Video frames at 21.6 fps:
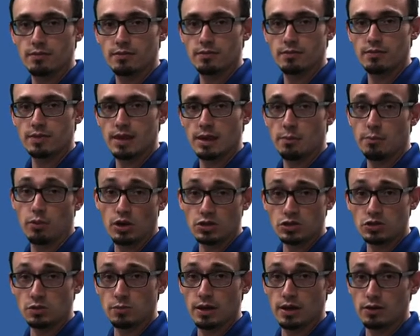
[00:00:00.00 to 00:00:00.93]
that
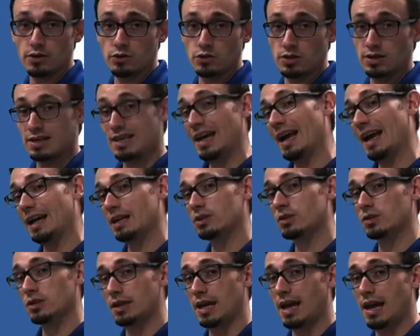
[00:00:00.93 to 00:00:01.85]
pressure boundary to
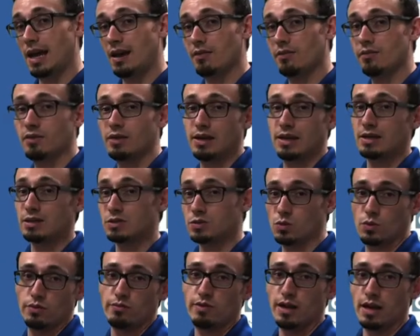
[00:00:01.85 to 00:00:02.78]
actually have any
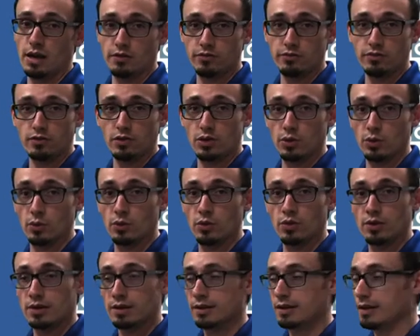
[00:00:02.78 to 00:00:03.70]
sort of airflow
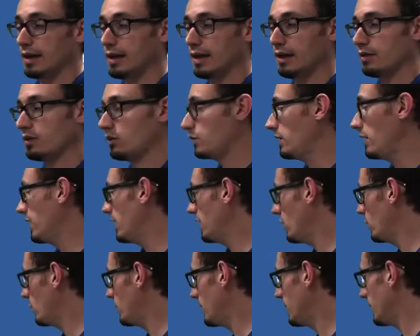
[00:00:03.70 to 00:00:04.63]
through that opening.
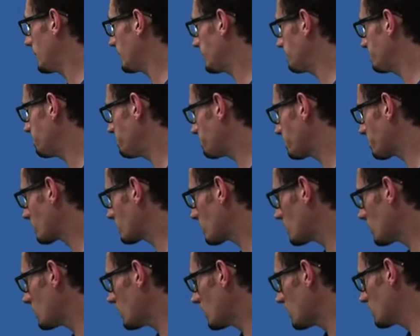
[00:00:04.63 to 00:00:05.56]

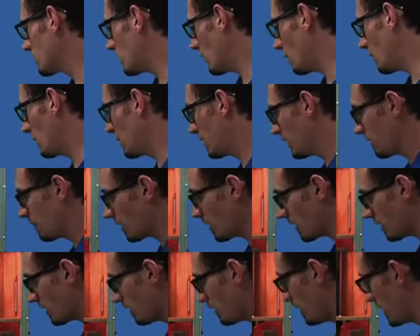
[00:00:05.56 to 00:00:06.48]
So I'm going to
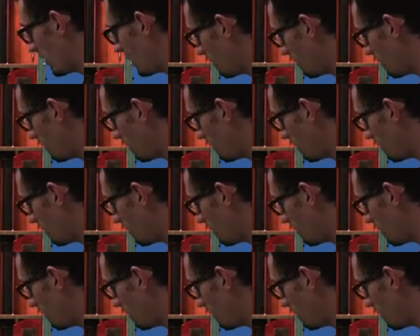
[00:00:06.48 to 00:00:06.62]
clean up a